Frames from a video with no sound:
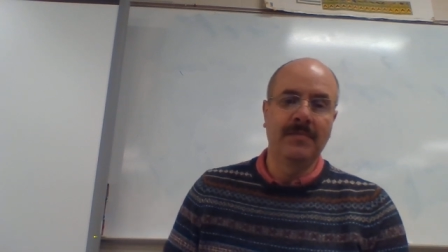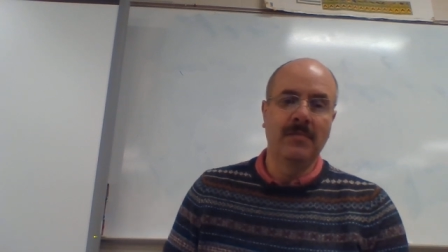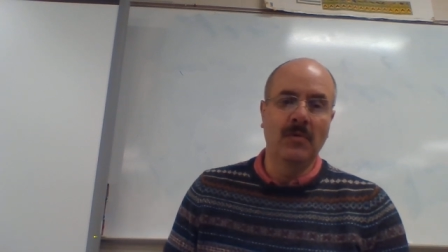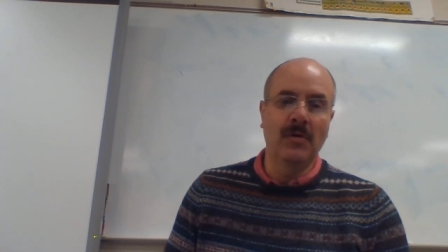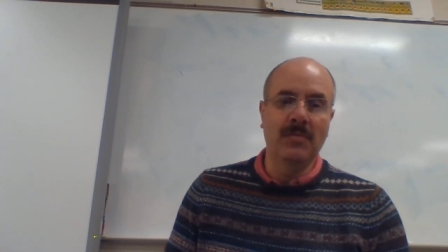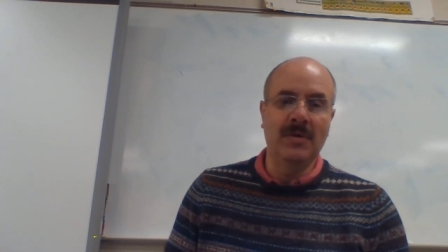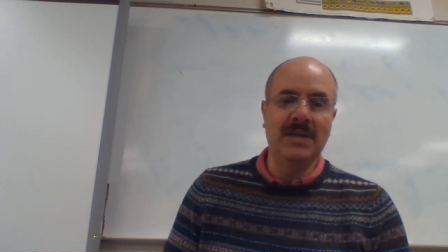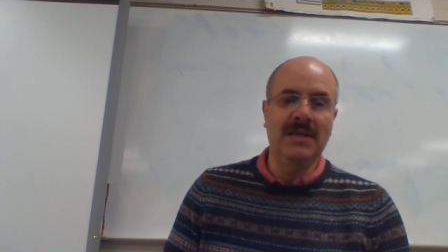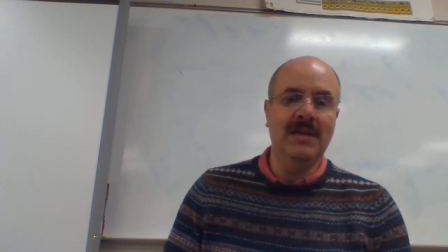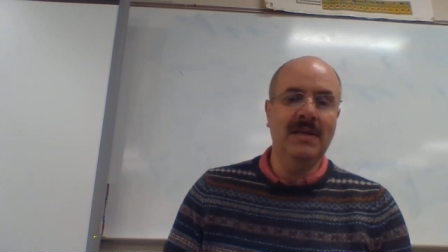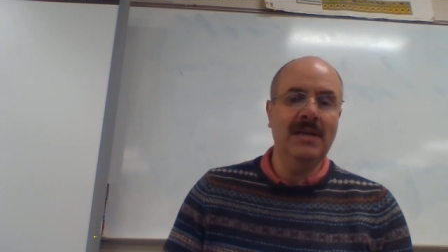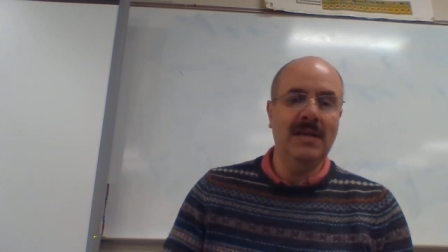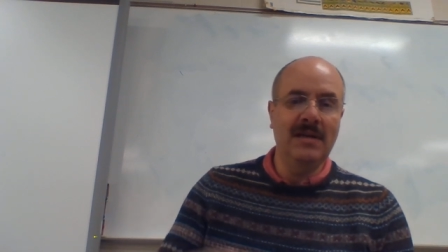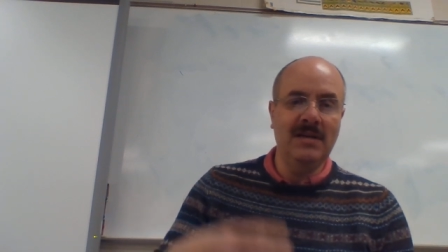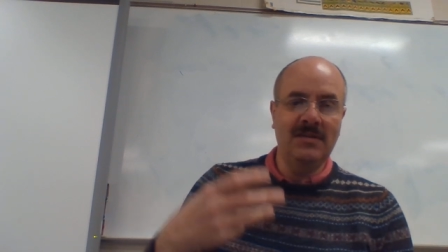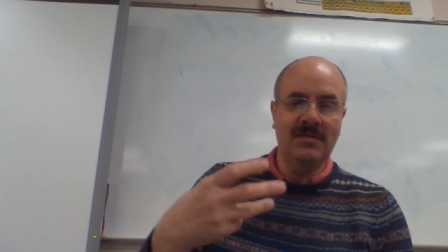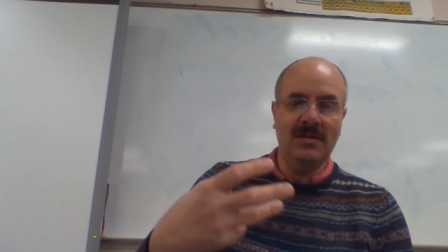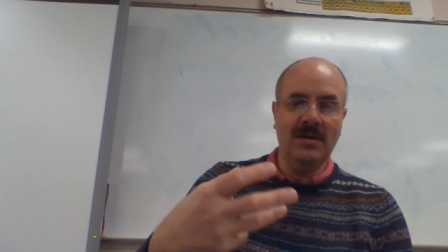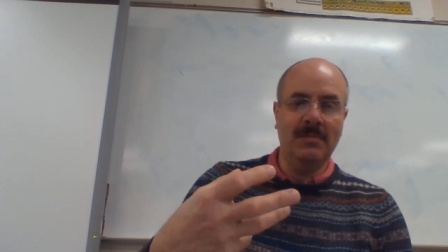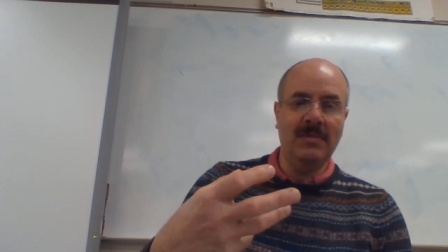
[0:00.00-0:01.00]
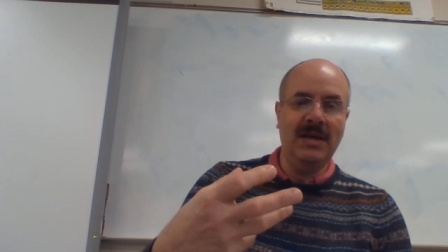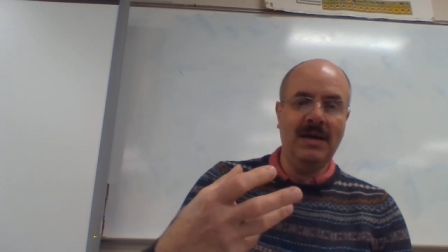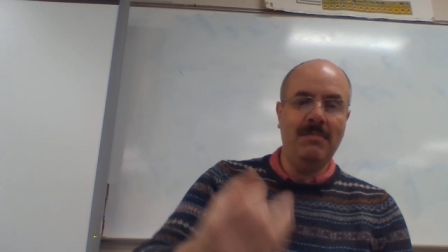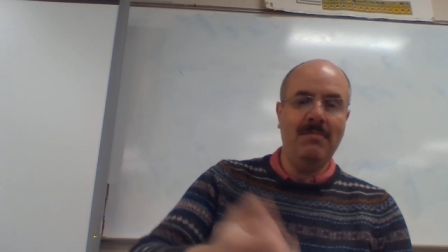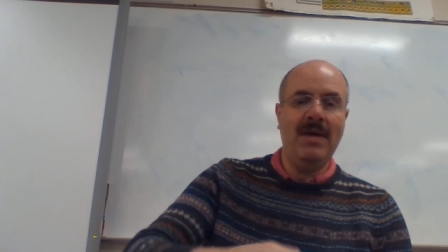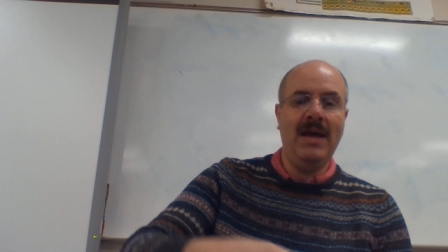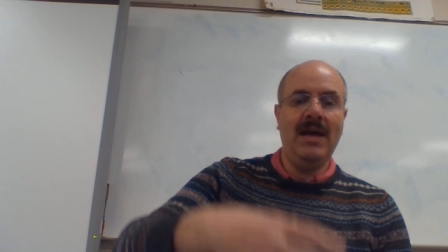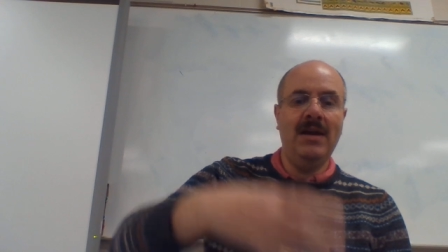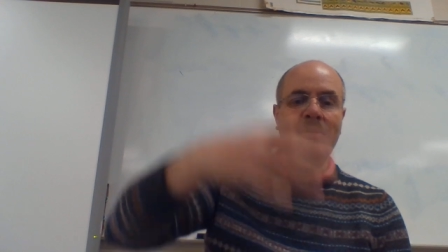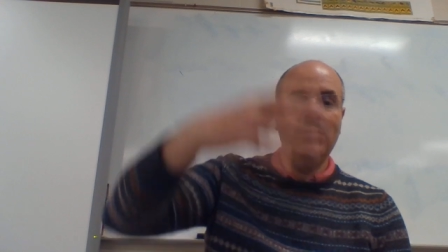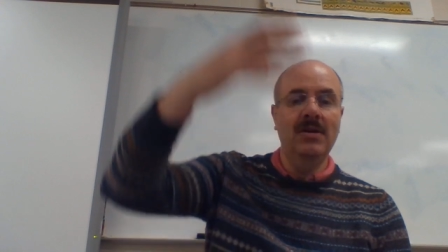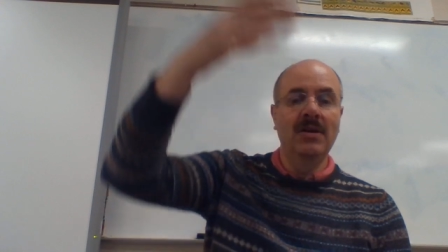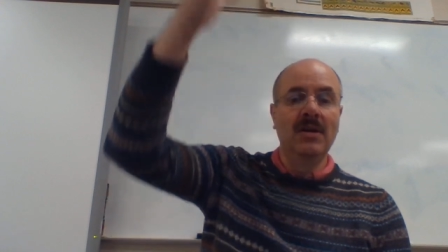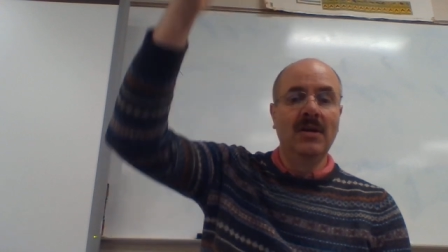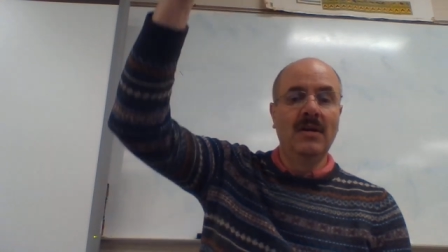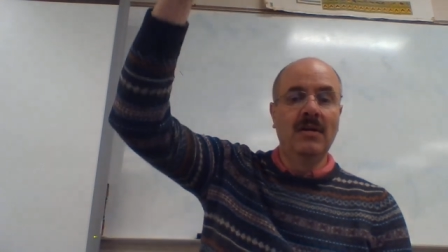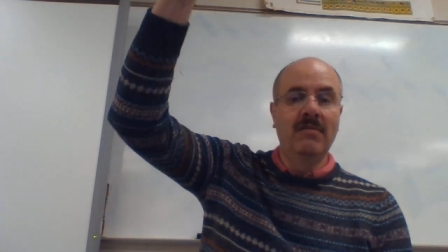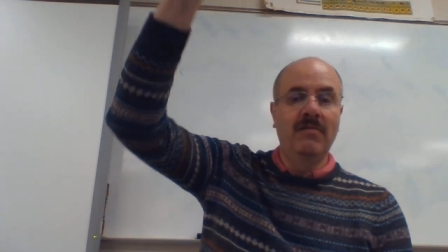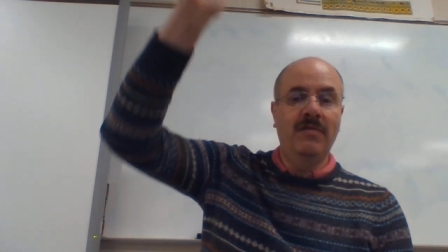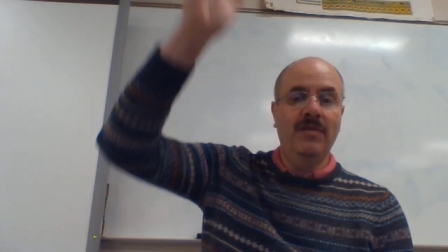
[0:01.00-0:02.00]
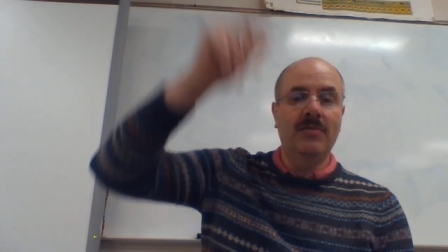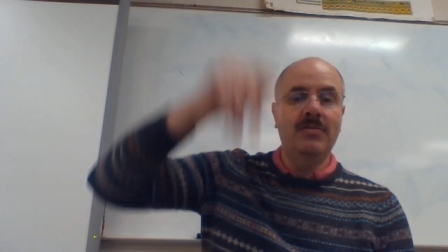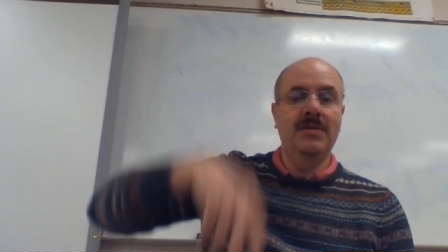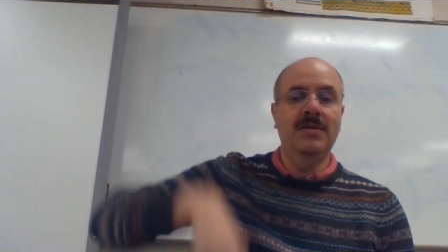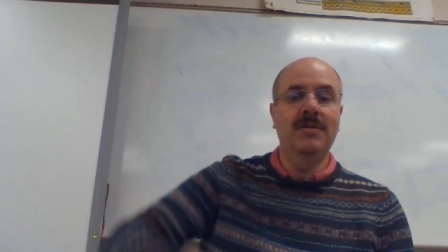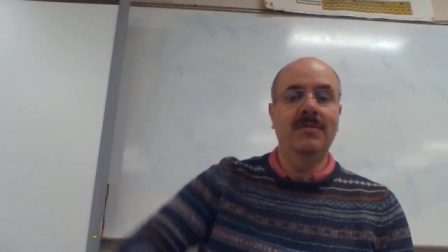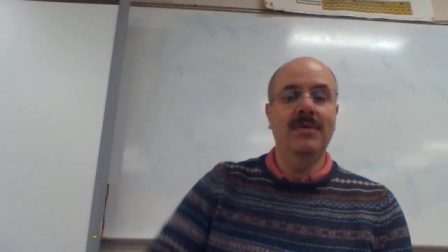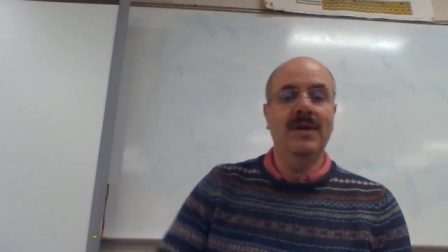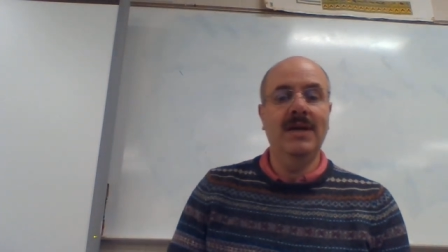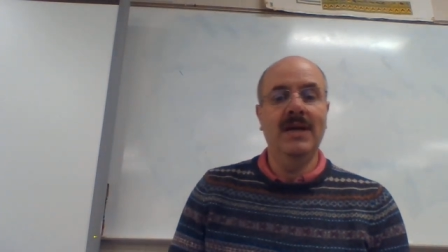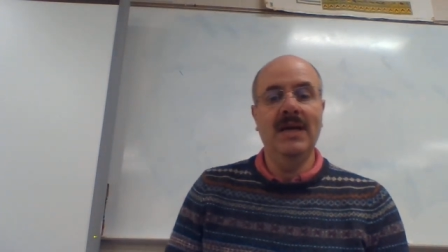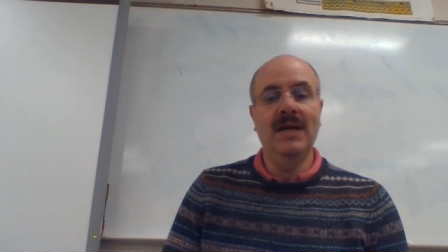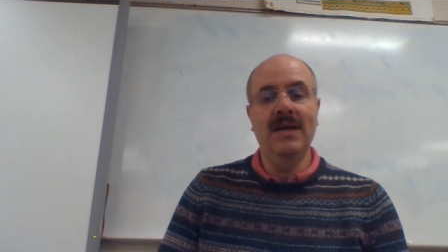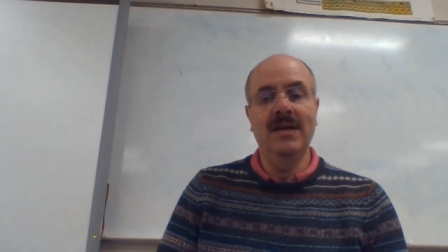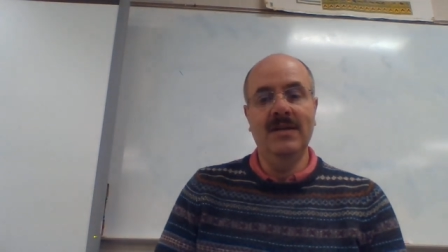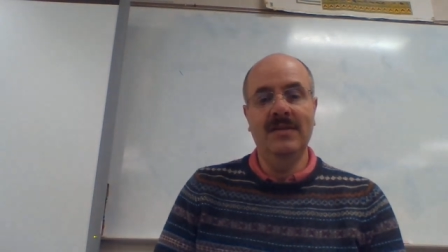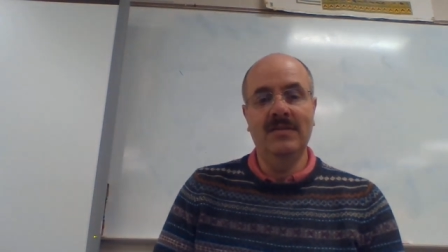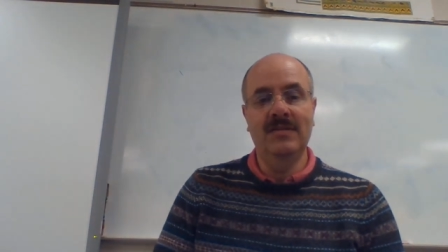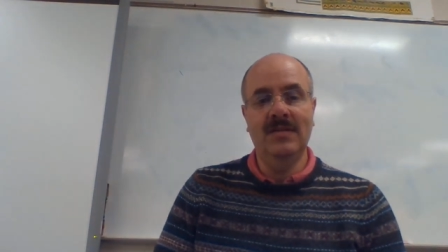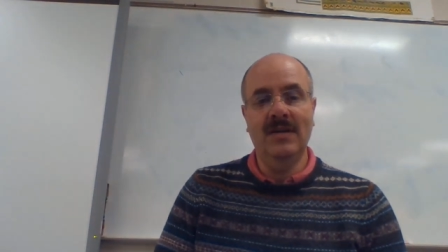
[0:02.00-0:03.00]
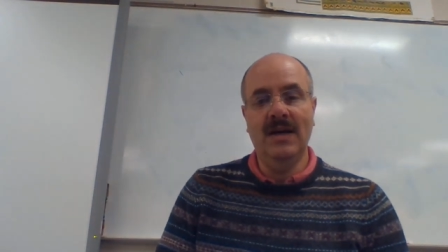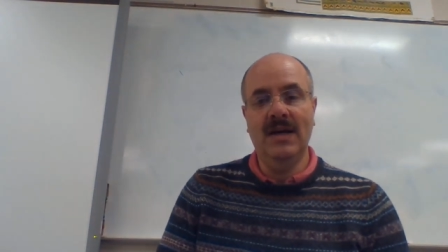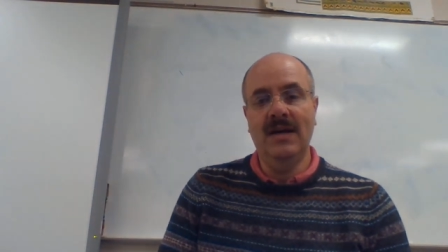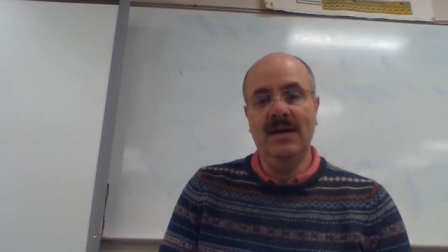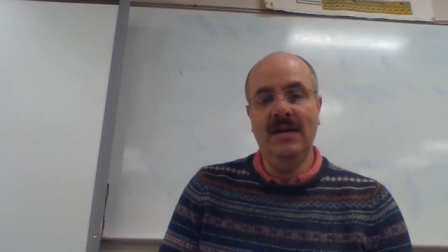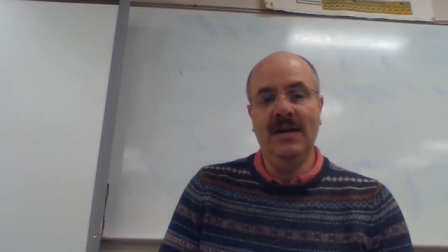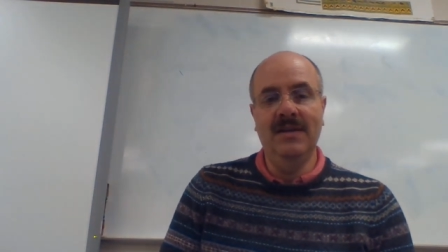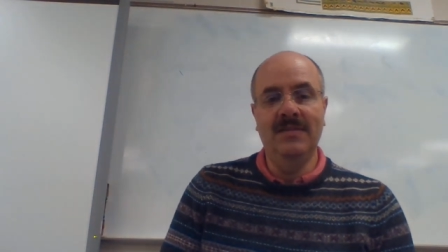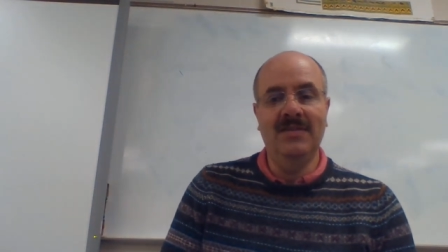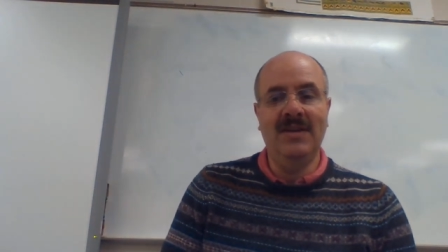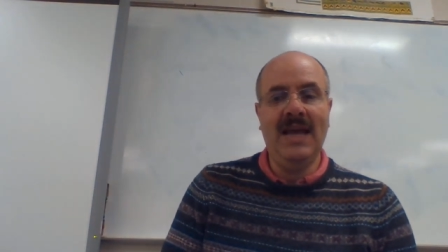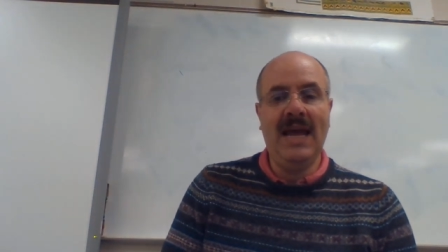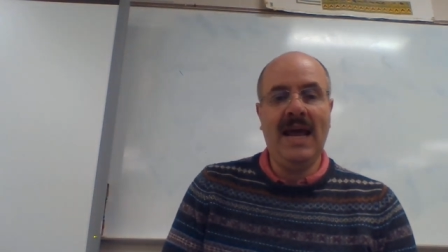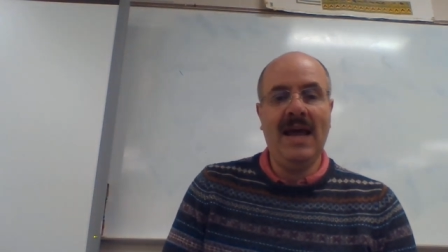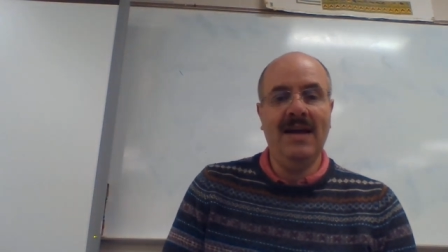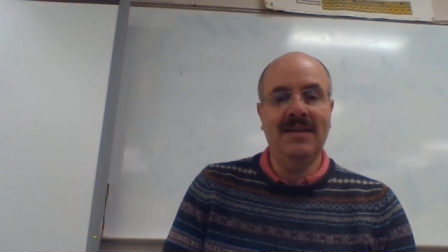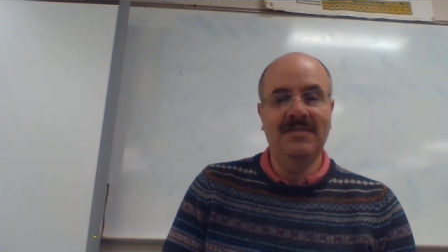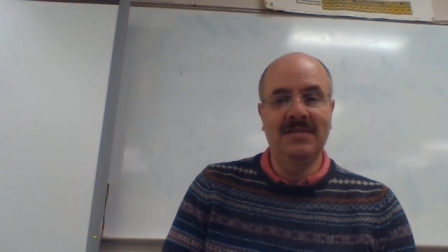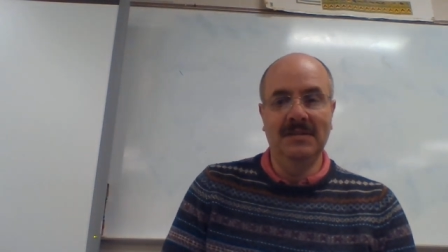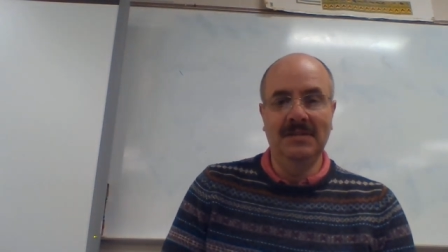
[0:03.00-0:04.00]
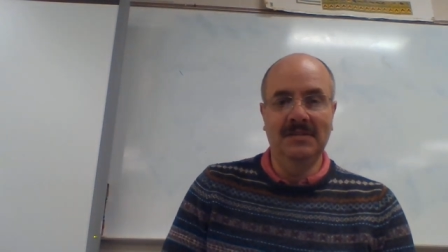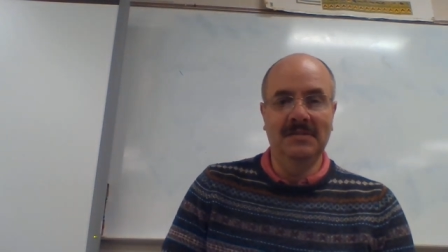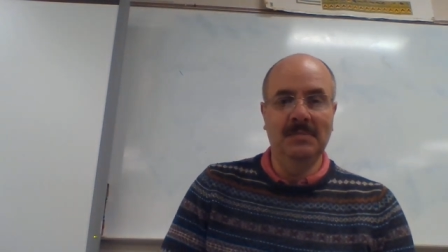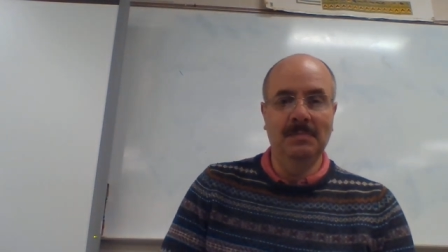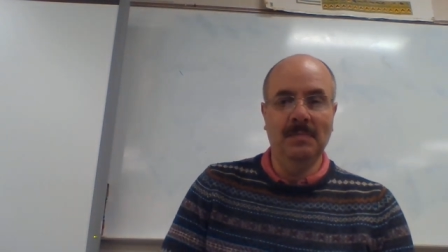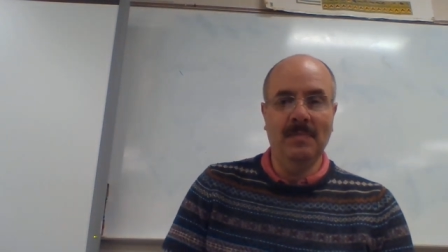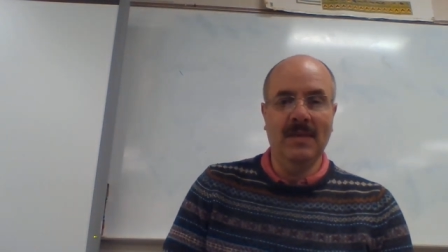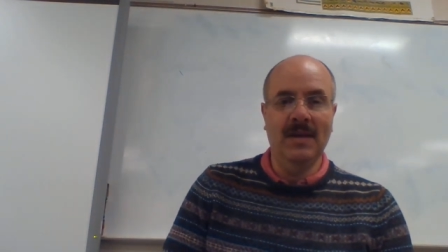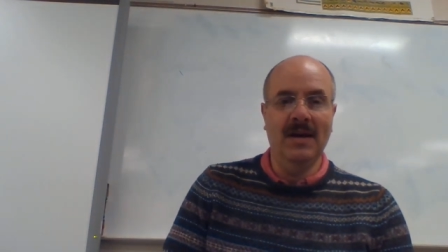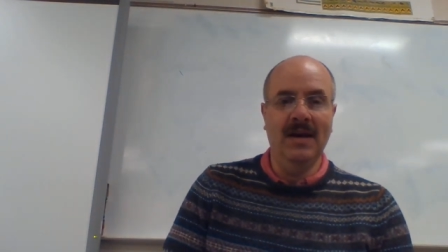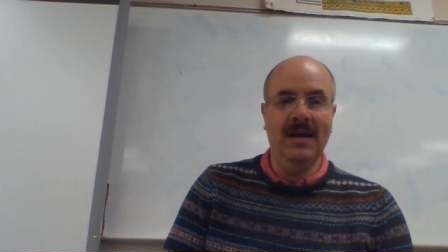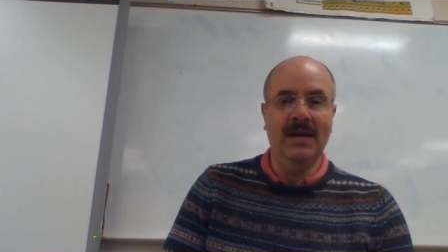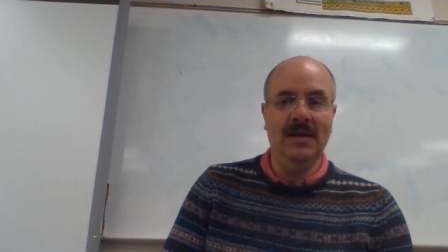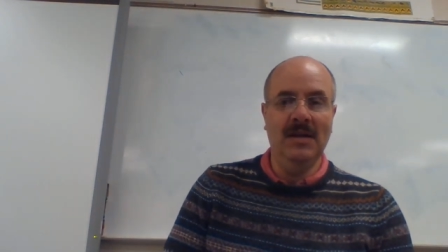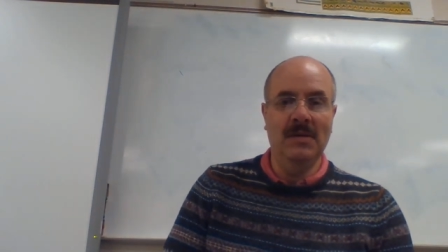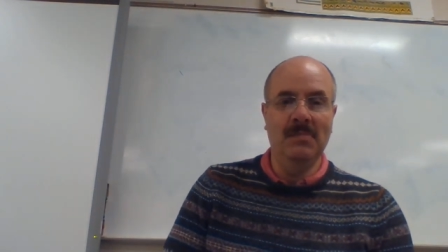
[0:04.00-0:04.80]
What we did is some of that matter floated away as gases, right?